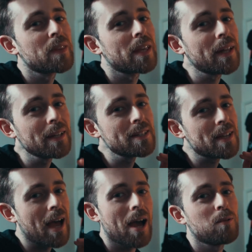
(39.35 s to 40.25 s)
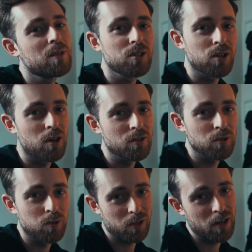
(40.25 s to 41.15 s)
That is how to charge
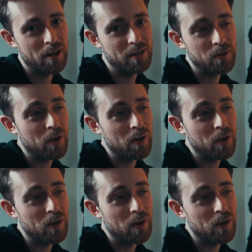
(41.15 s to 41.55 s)
your clients,